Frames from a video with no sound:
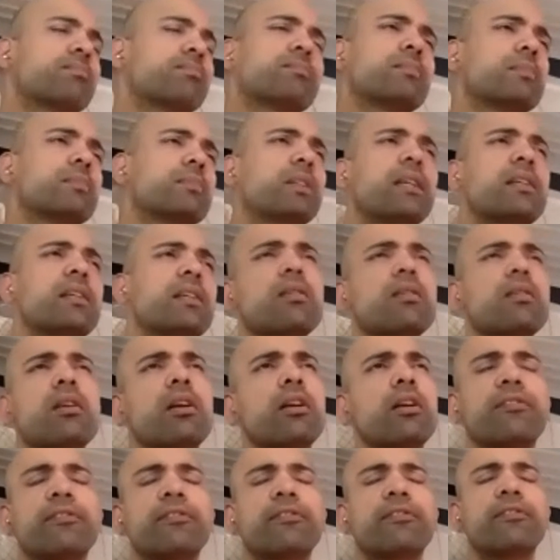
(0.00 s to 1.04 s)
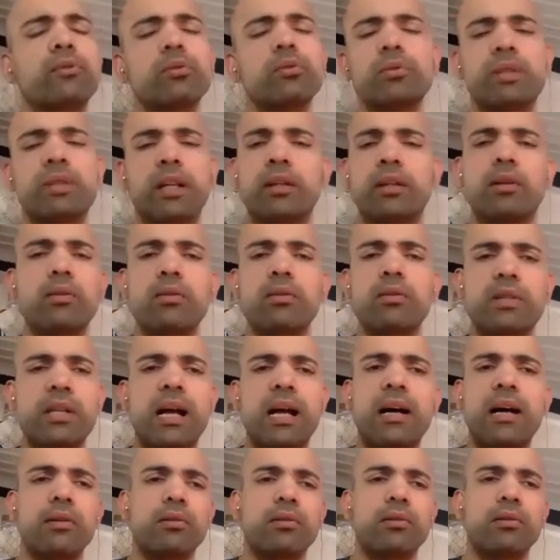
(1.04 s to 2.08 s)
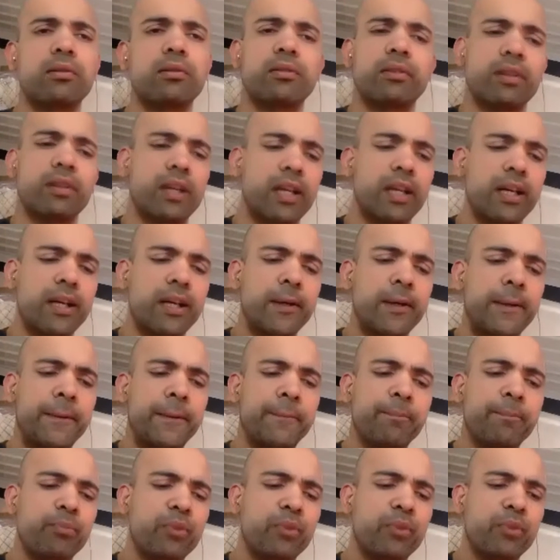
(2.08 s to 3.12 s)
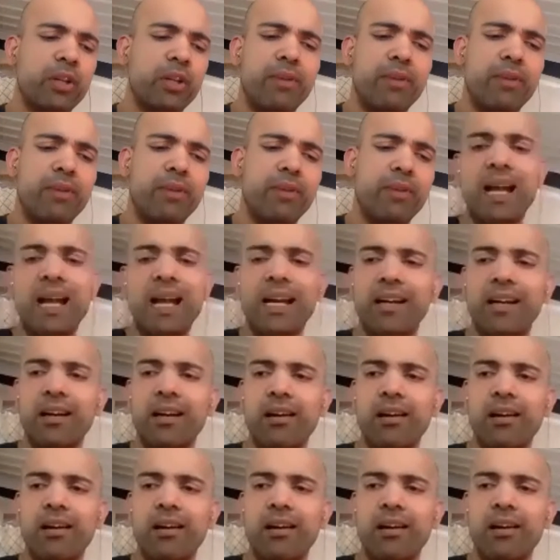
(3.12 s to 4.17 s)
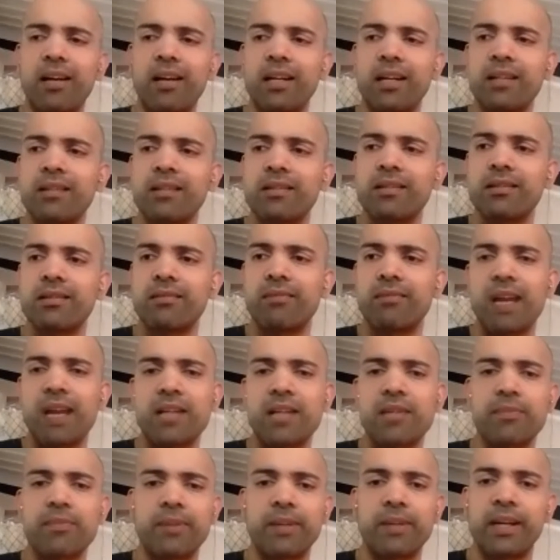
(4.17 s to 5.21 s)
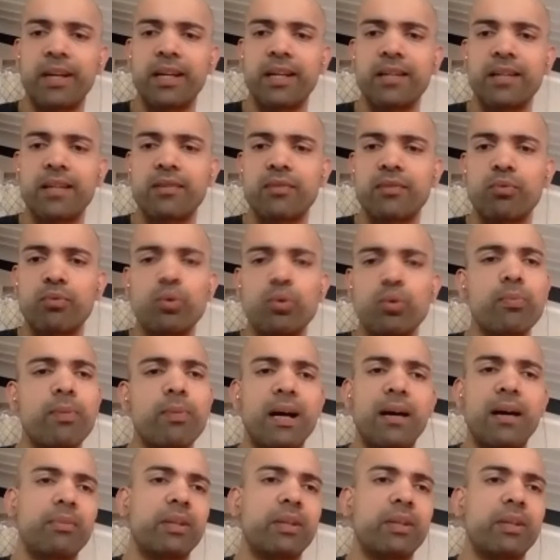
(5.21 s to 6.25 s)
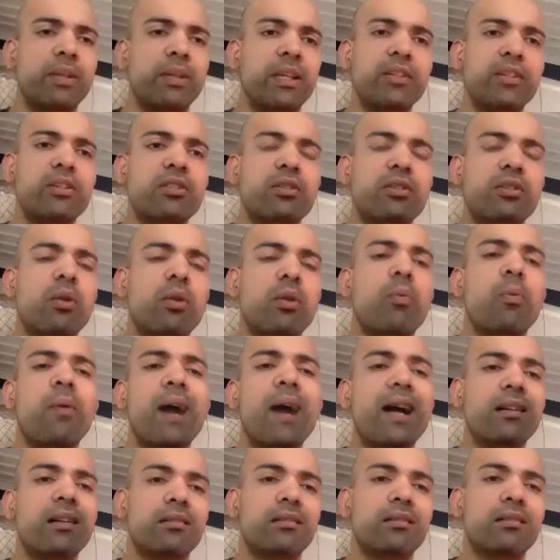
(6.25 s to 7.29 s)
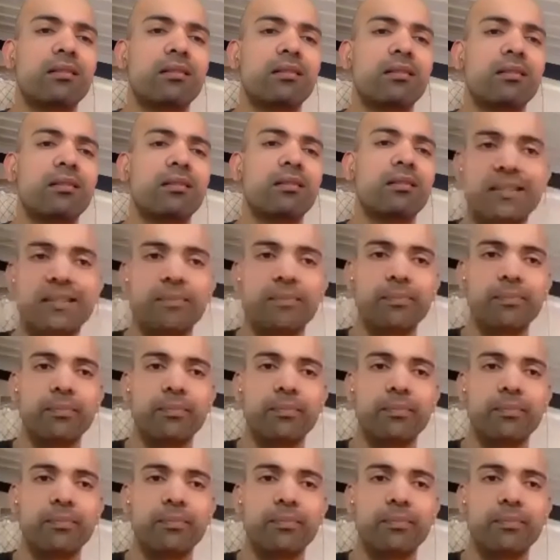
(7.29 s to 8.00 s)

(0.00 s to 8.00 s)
There's a lot of food that grows out. Red currants, black currants, raspberries, rhubarb. They just grow wild like weeds.